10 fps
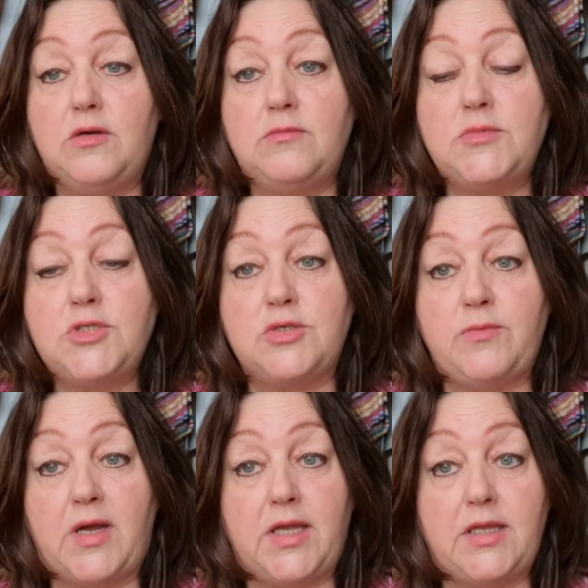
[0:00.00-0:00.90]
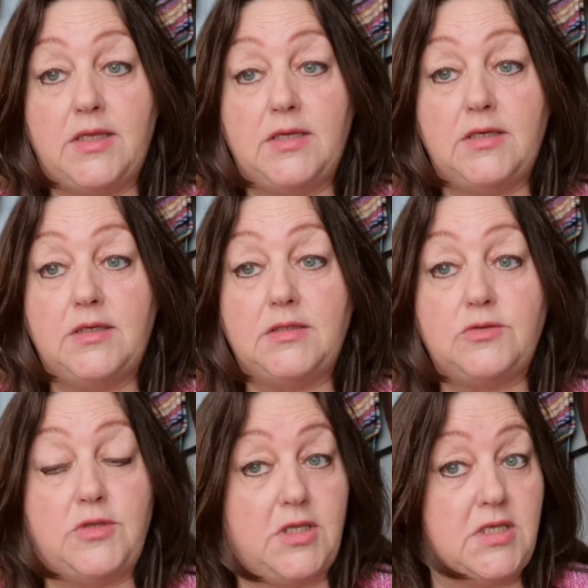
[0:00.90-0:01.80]
welcome
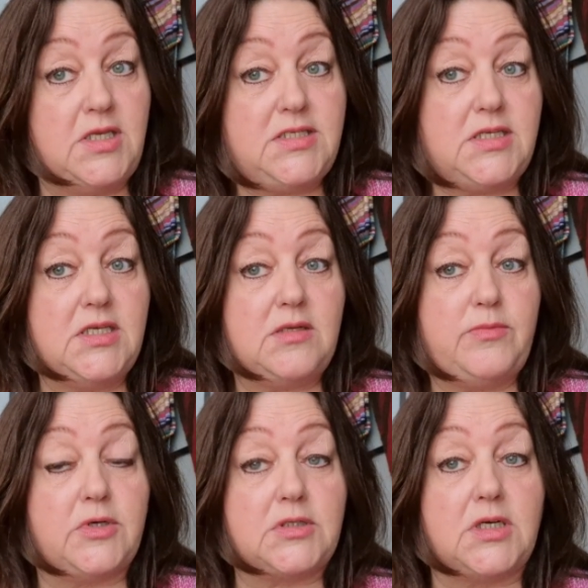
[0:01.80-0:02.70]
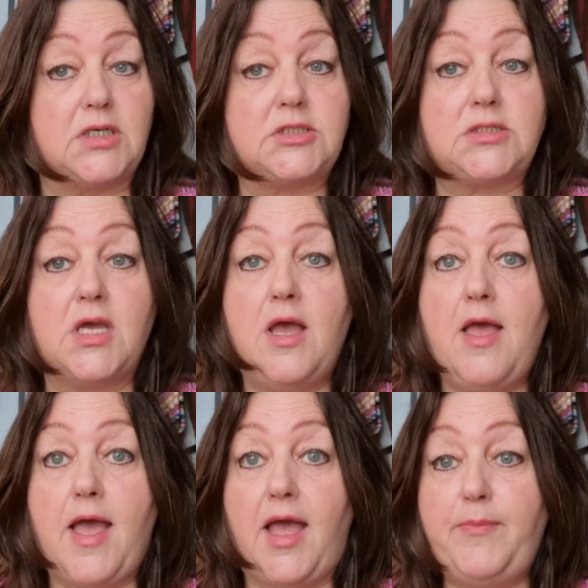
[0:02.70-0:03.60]
to the Knittinginden podcast,
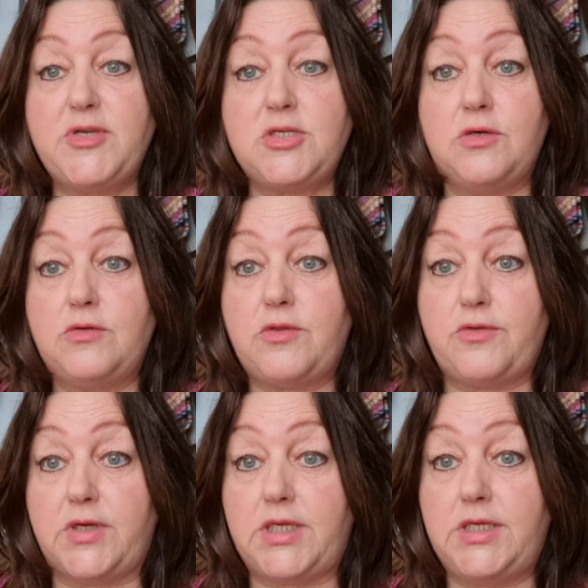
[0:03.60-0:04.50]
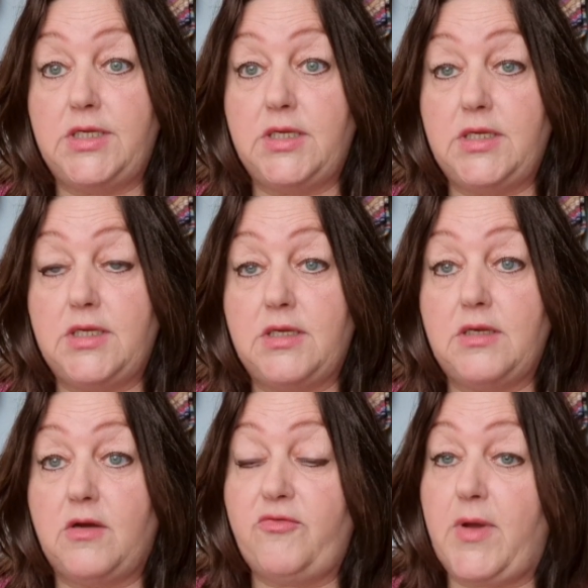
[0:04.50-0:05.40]
episode 3
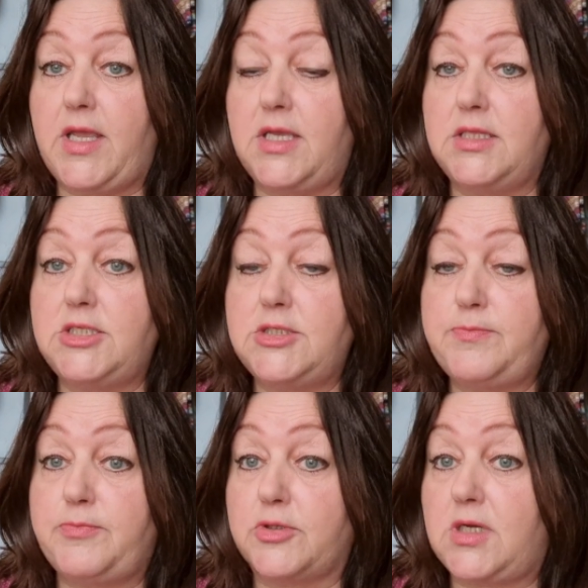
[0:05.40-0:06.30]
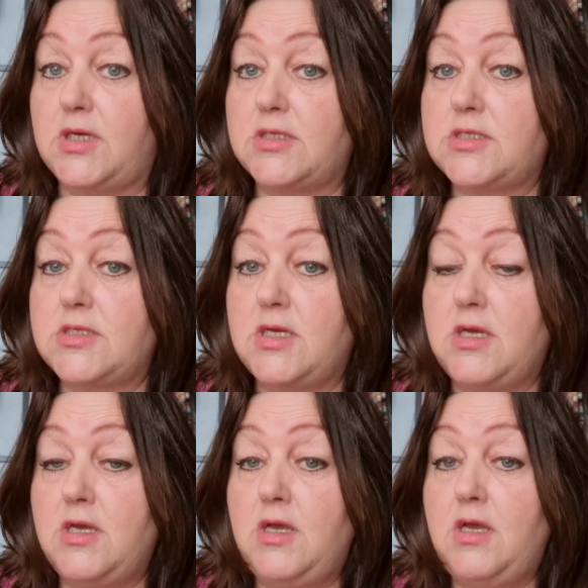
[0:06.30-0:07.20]
of my English podcast.
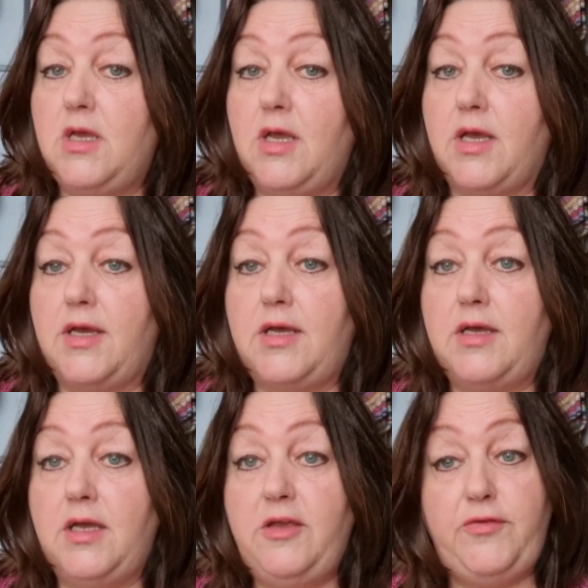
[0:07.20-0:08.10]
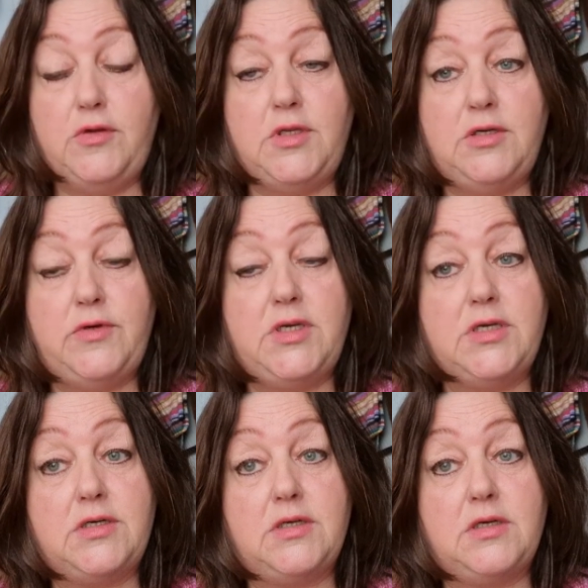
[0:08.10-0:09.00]
If you're new
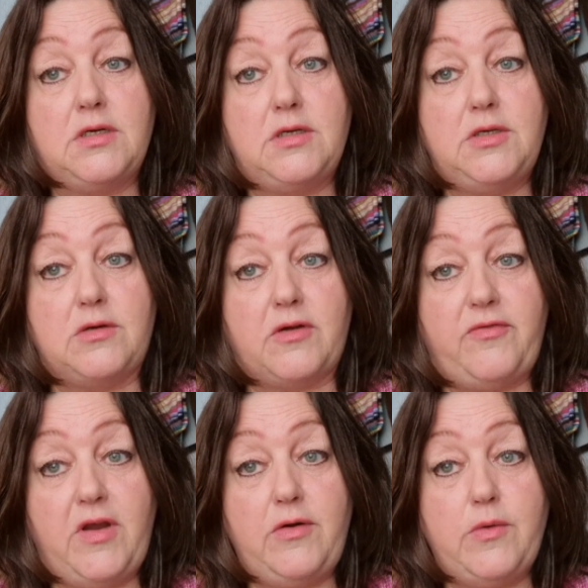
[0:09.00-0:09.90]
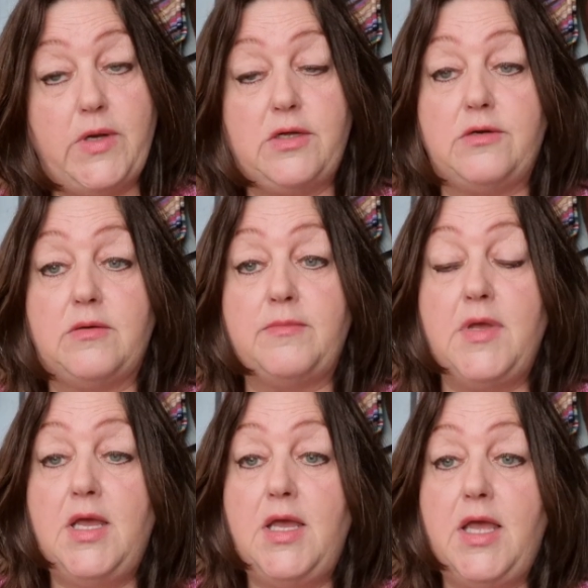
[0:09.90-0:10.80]
here, you are very
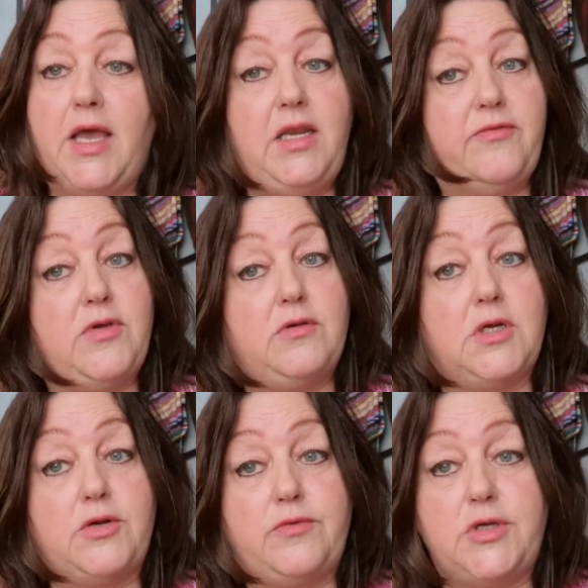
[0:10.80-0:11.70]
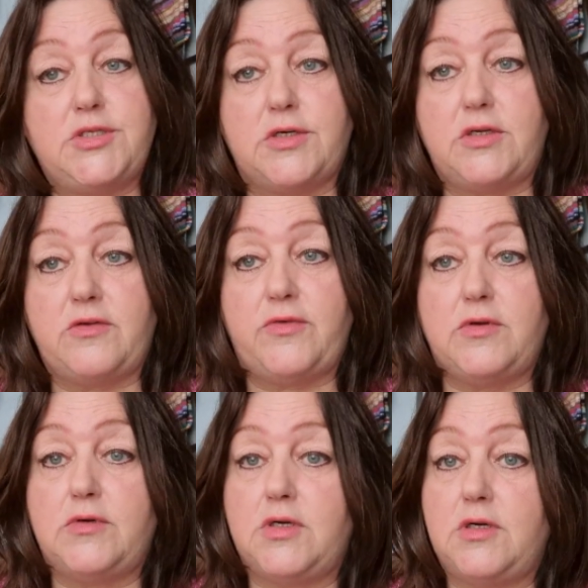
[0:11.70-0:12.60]
welcome, and if you're a returning
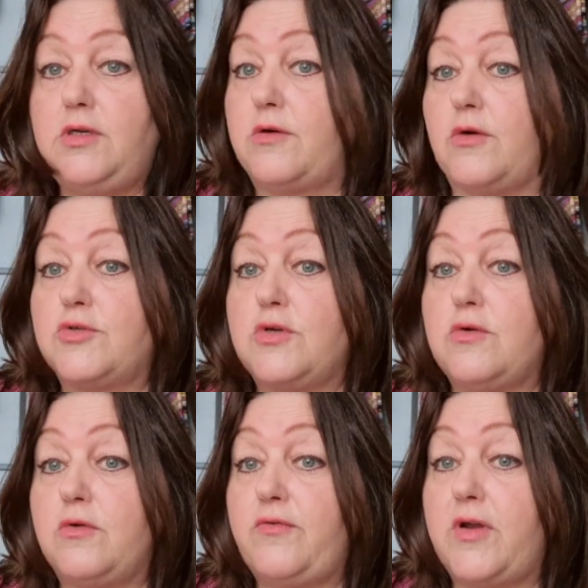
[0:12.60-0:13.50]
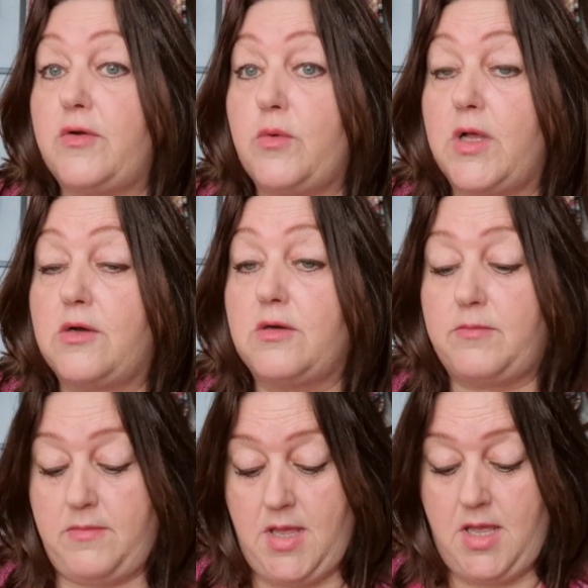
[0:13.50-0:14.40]
viewer, you're also very
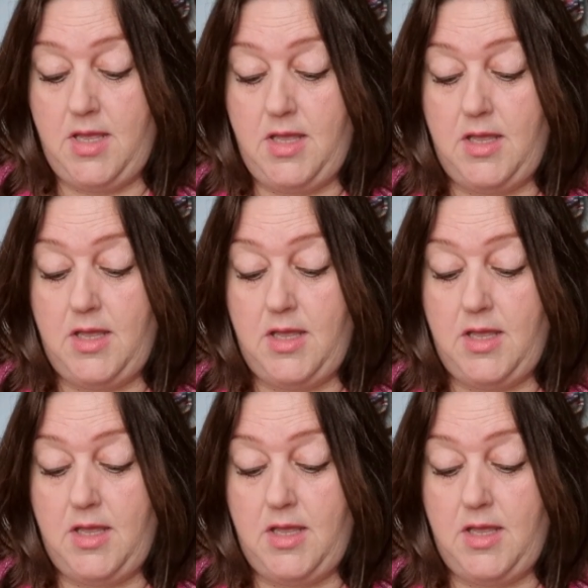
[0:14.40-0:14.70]
welcome.